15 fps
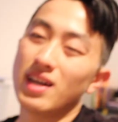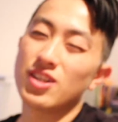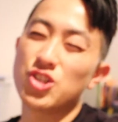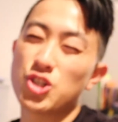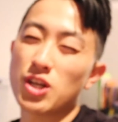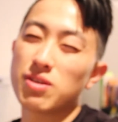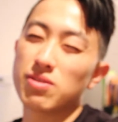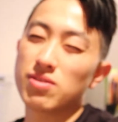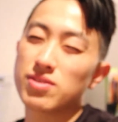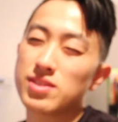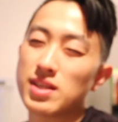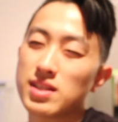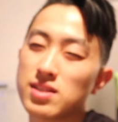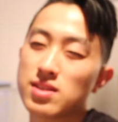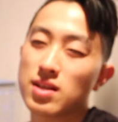a general
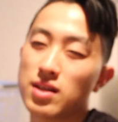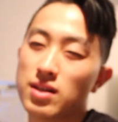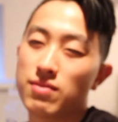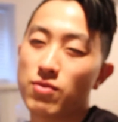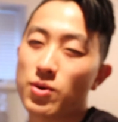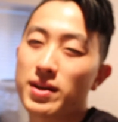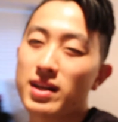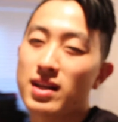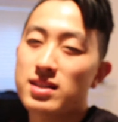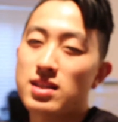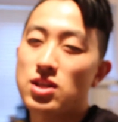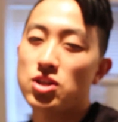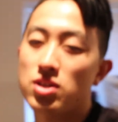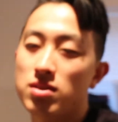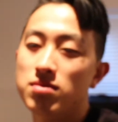sense of
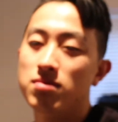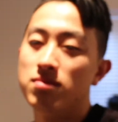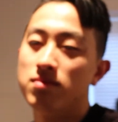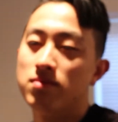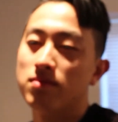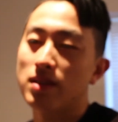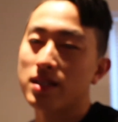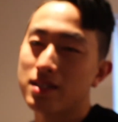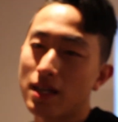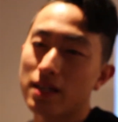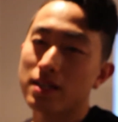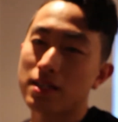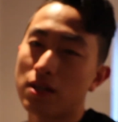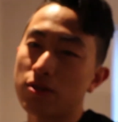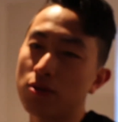organization inside
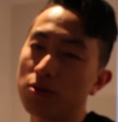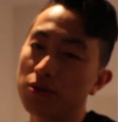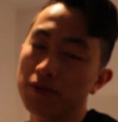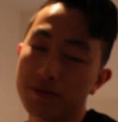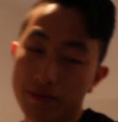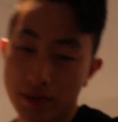this household.